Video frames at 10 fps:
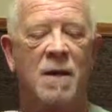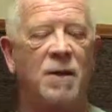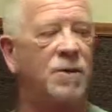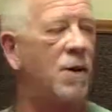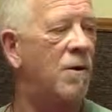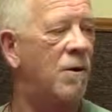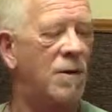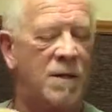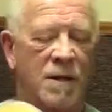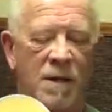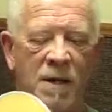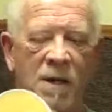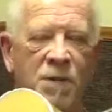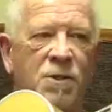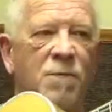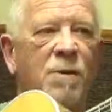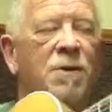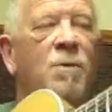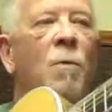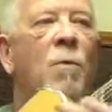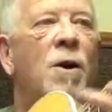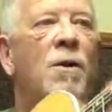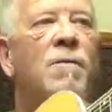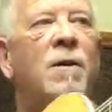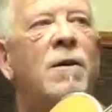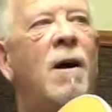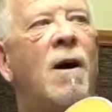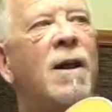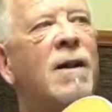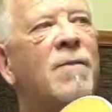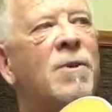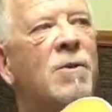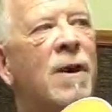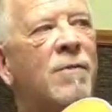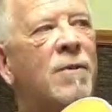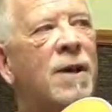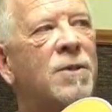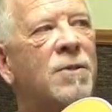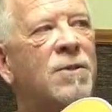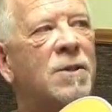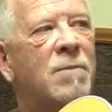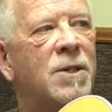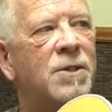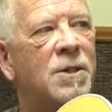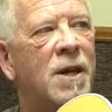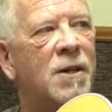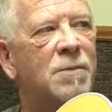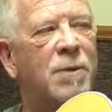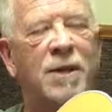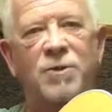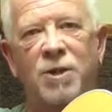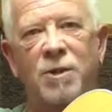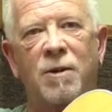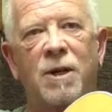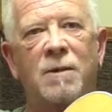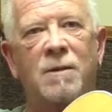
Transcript: So, instruments, wonderful. All I ever do after I tune somebody's guitar is play a G chord.